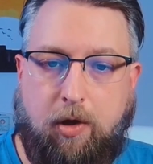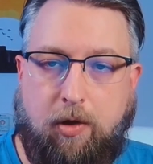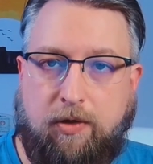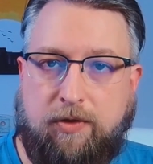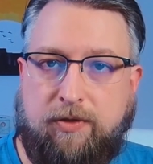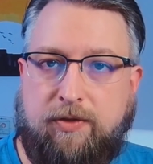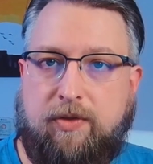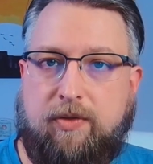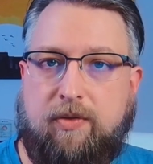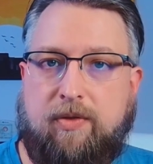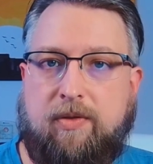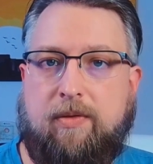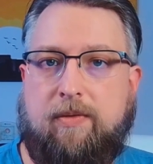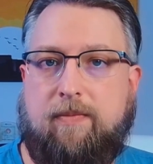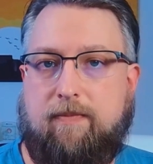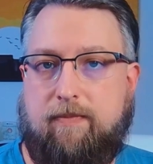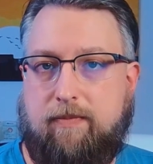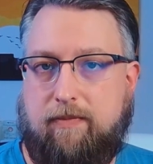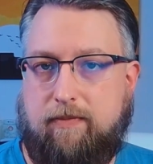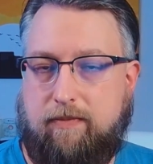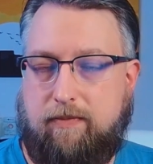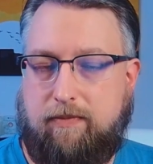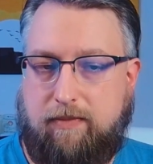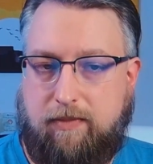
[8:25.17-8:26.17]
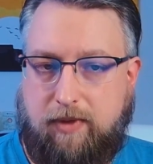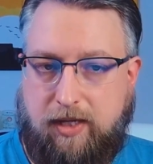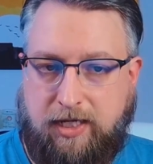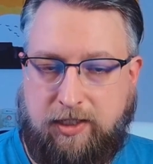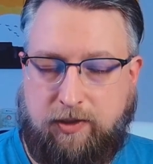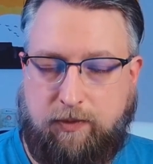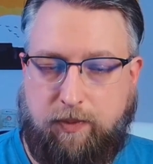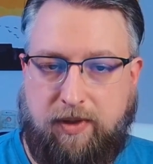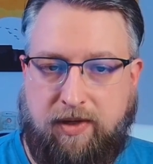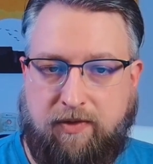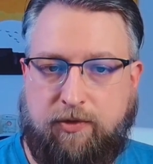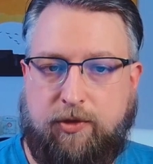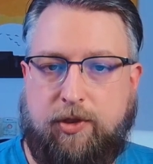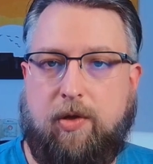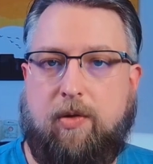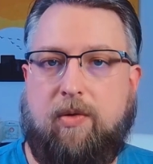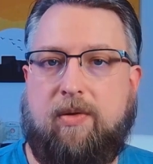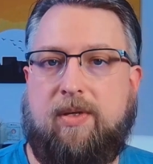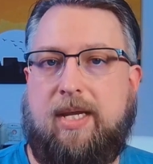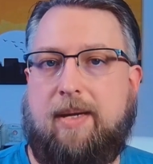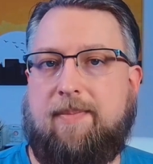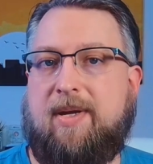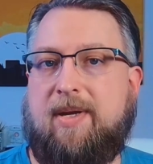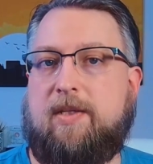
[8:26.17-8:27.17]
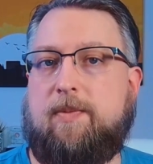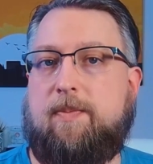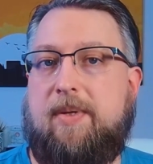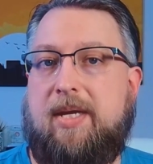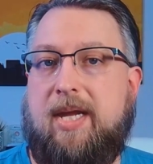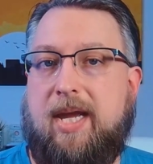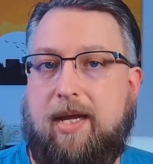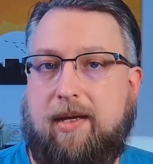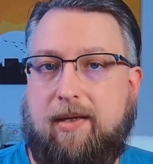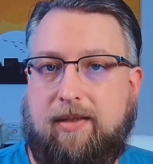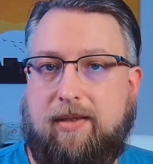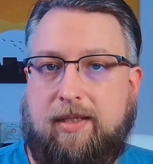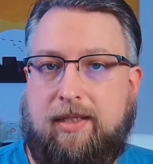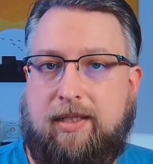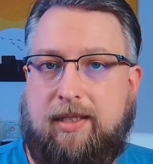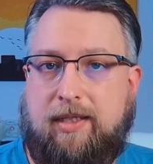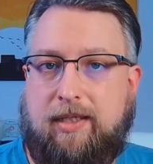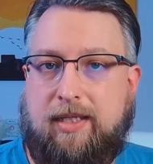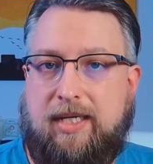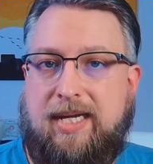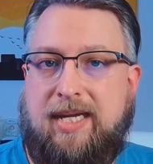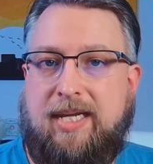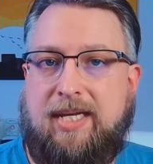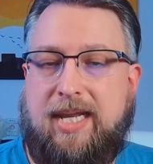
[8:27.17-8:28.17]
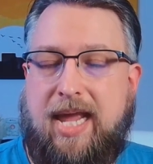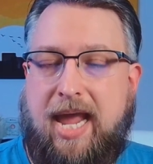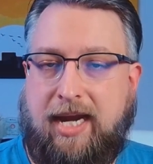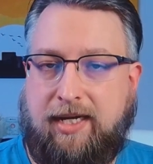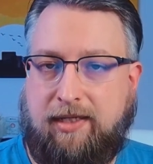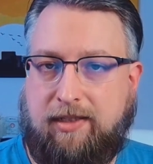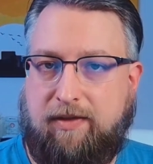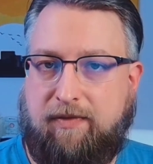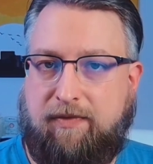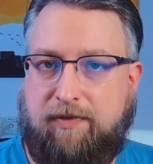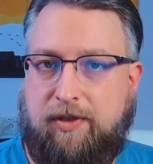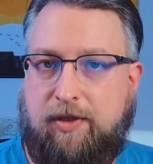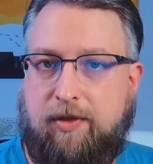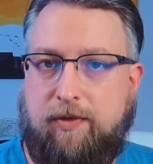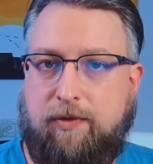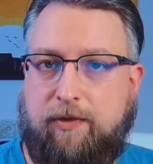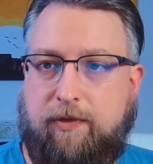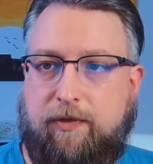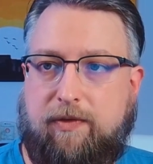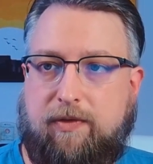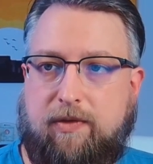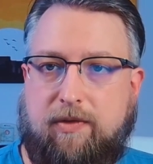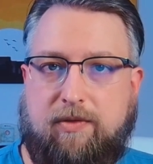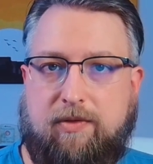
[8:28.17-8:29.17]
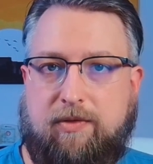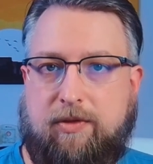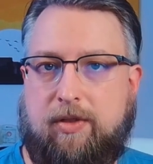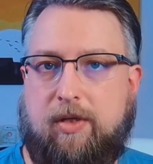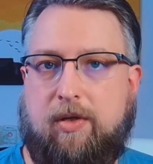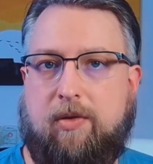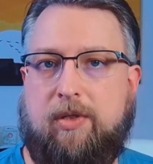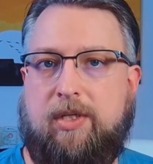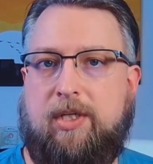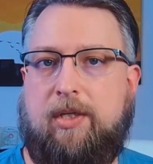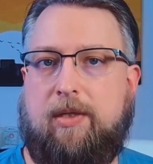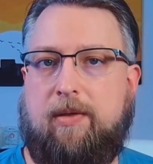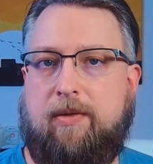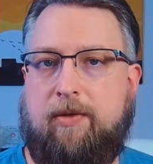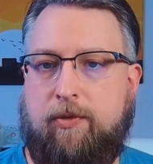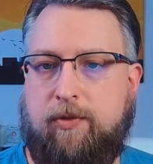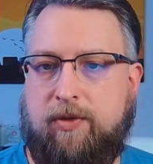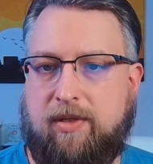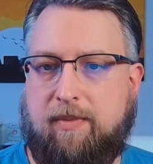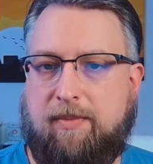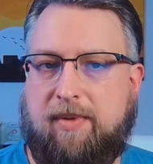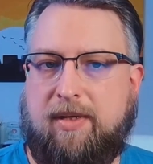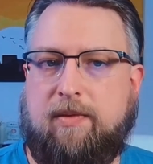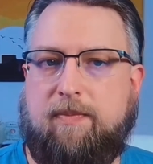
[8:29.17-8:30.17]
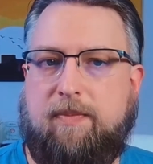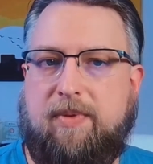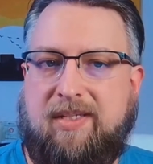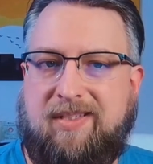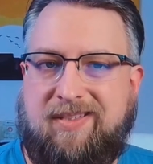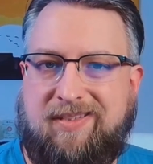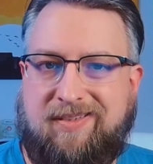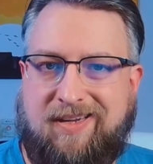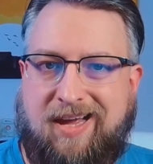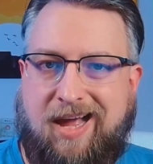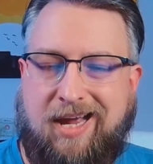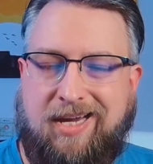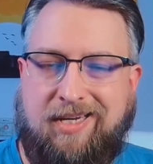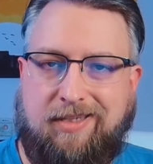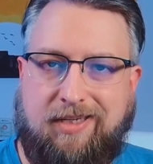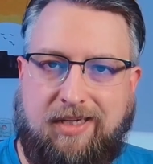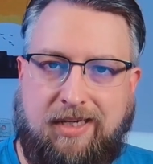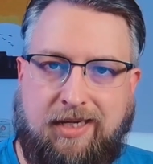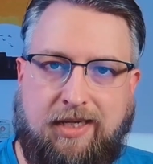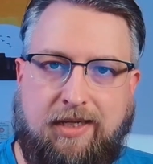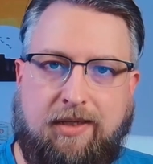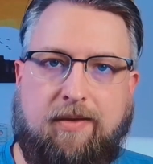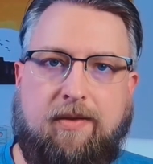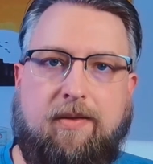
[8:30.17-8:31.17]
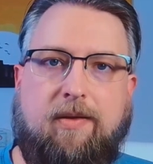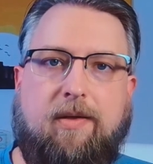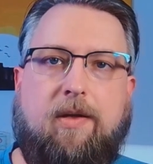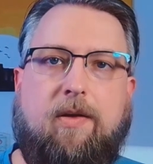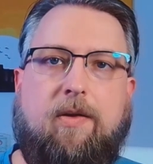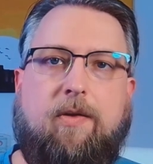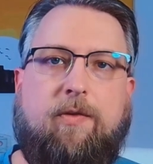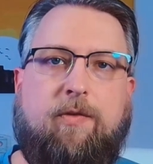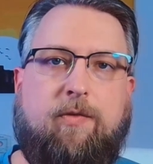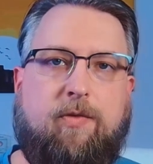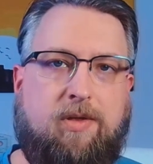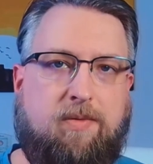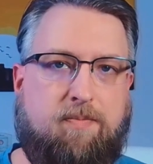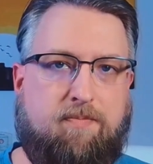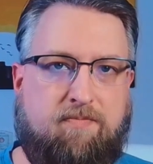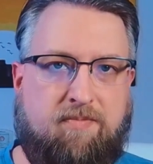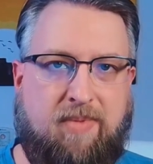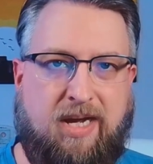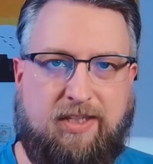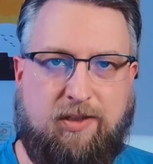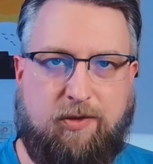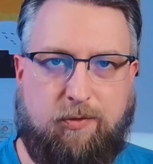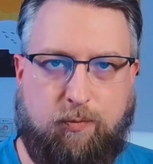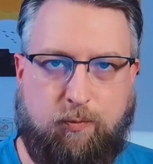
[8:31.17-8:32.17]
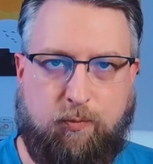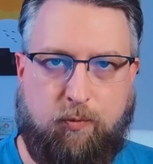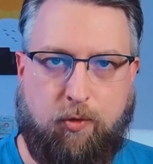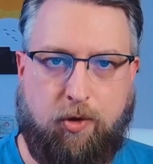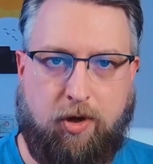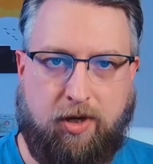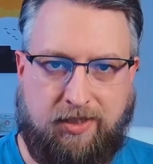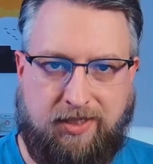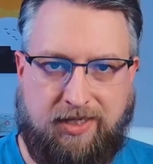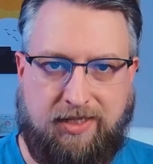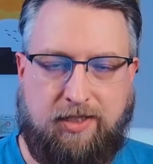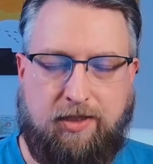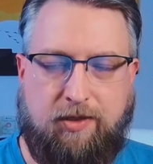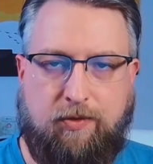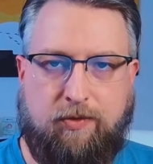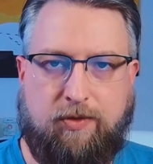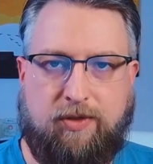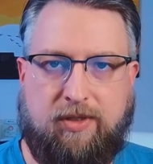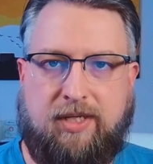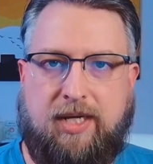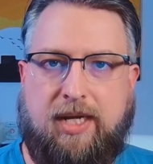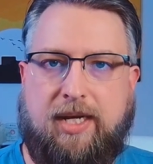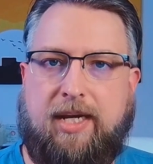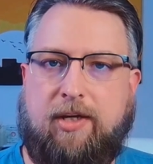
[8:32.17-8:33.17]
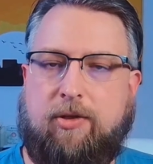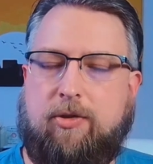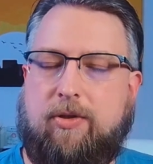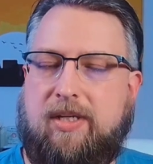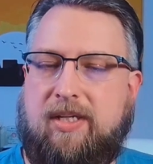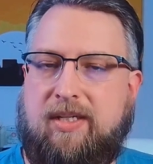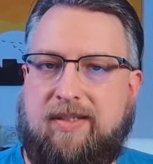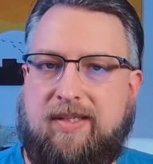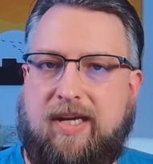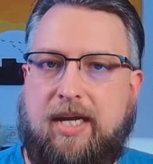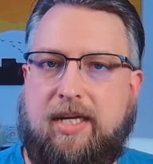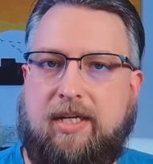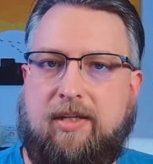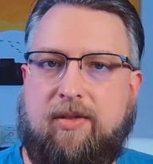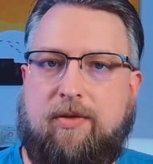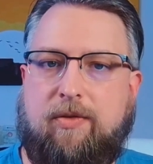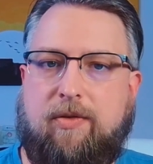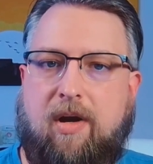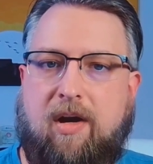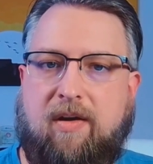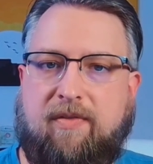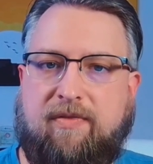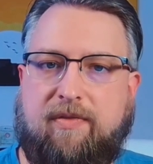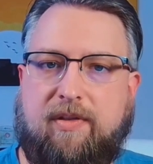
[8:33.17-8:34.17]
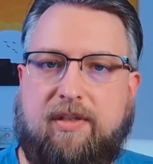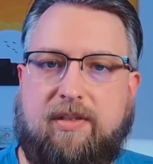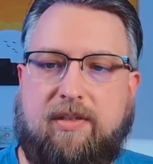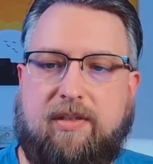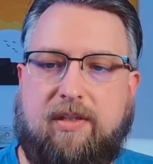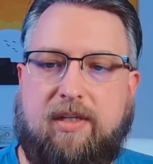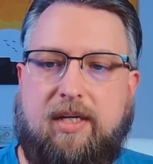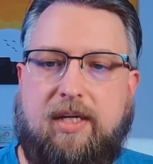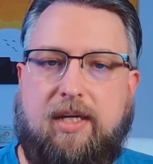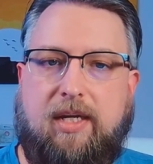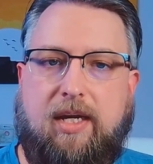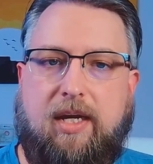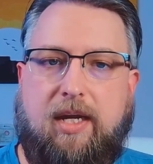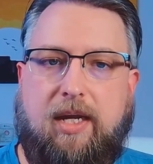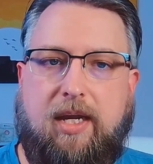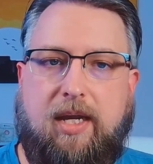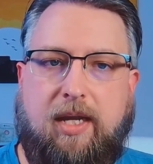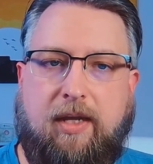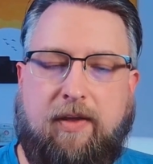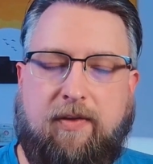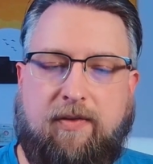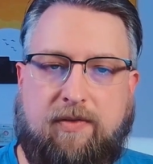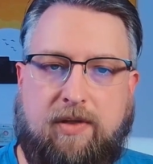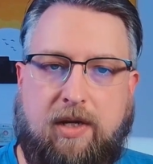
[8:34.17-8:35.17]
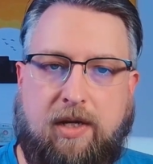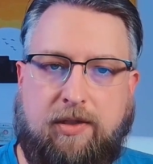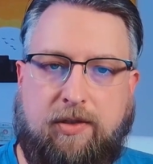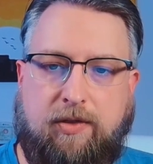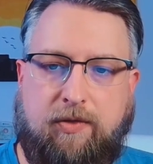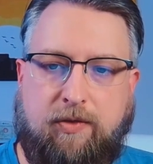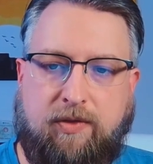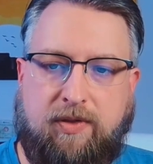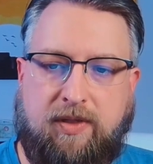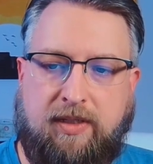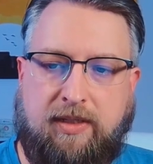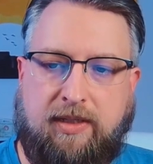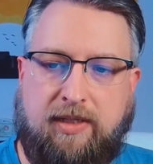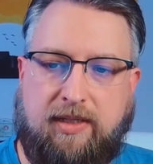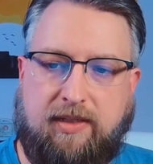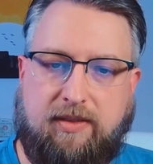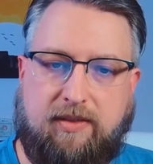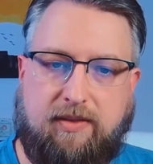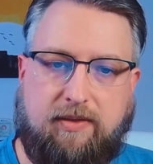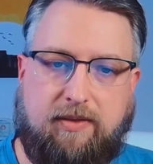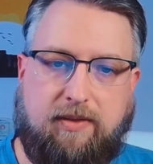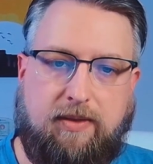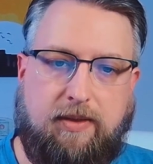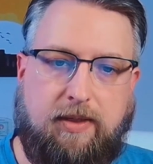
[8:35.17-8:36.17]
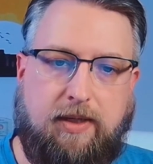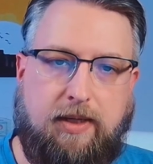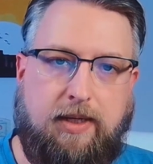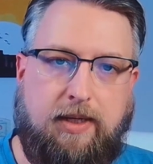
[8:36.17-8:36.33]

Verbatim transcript: also, as we have shown, they must be uh, in active use. So a user must be signed in. So it must work that the user can actually sign into Office and start using this.